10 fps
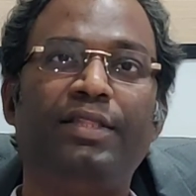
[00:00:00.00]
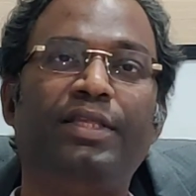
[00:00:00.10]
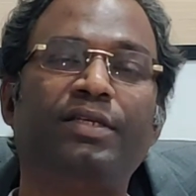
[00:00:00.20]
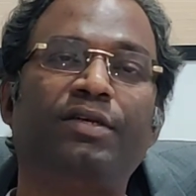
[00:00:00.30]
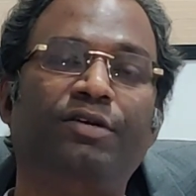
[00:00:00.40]

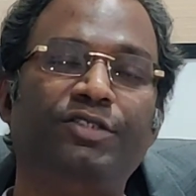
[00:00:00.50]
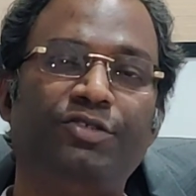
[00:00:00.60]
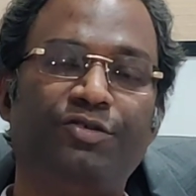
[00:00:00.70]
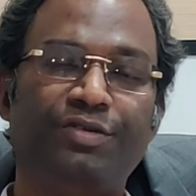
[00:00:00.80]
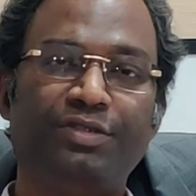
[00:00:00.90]
the
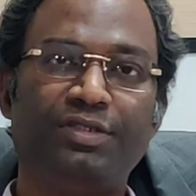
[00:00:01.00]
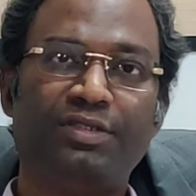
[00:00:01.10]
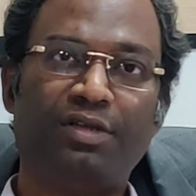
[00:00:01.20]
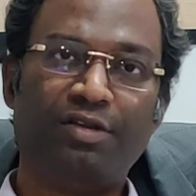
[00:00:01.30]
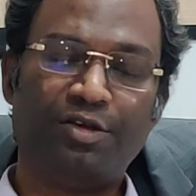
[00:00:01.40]

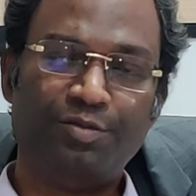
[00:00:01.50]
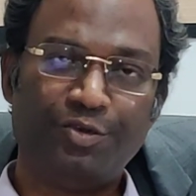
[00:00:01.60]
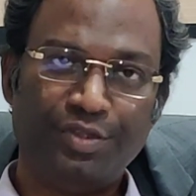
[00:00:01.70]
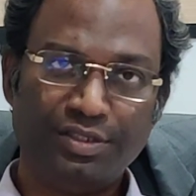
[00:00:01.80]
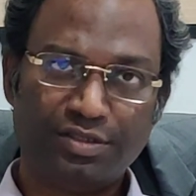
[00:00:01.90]
consequences will come
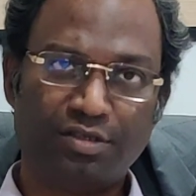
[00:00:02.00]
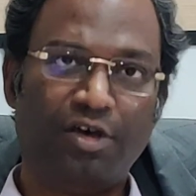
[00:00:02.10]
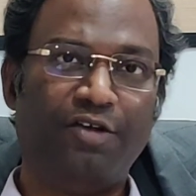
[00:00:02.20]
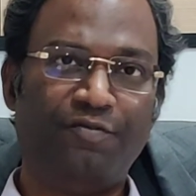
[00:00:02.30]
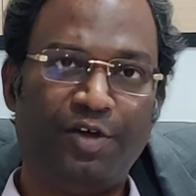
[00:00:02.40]
to the
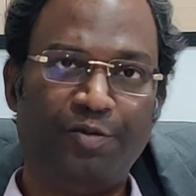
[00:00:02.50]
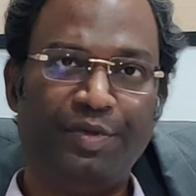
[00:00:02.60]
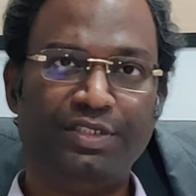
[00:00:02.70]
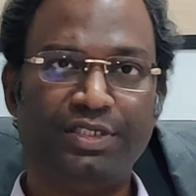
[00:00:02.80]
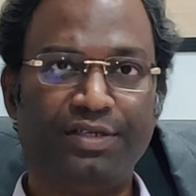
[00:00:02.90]
scar
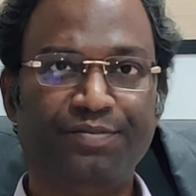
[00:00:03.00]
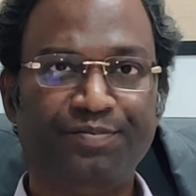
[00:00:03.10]
formation.